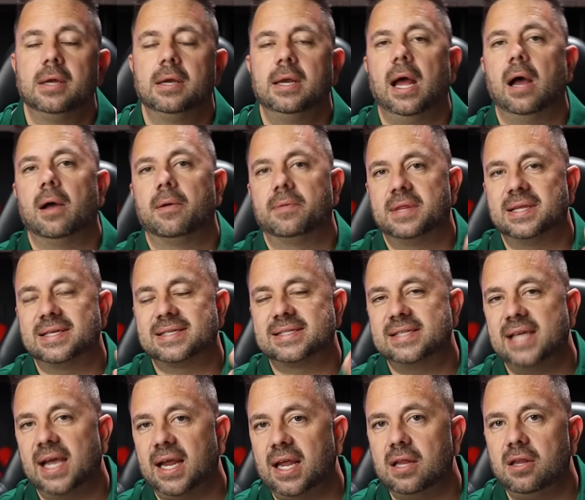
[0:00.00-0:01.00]
Now, the
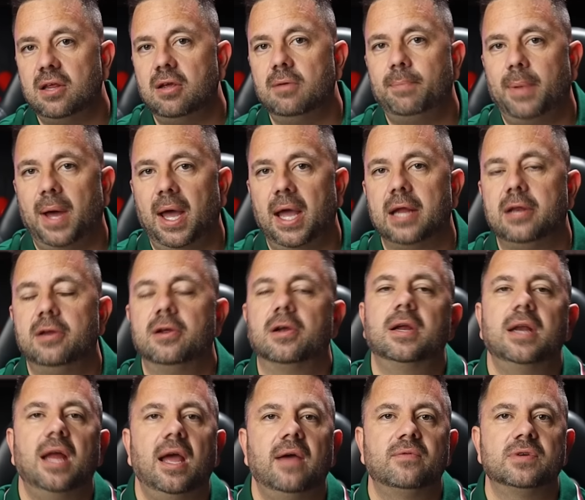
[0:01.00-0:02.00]
second you buy it, you're
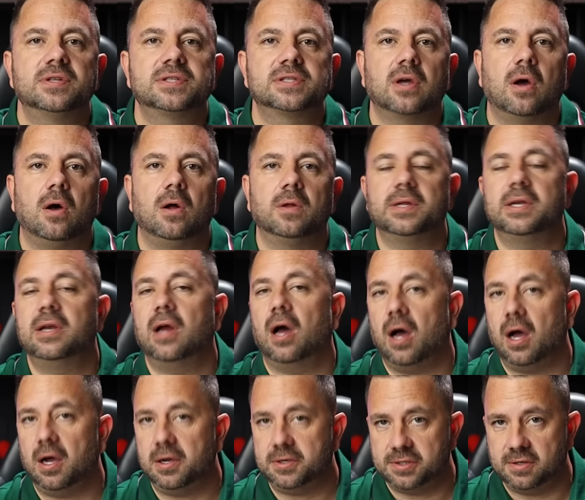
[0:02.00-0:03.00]
gonna have what's called an
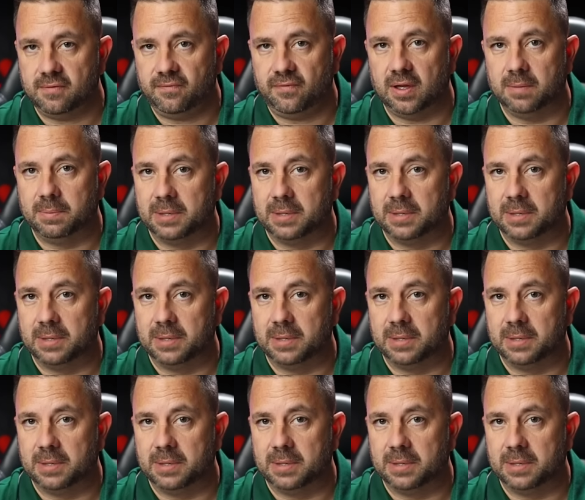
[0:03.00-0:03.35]
auction fee,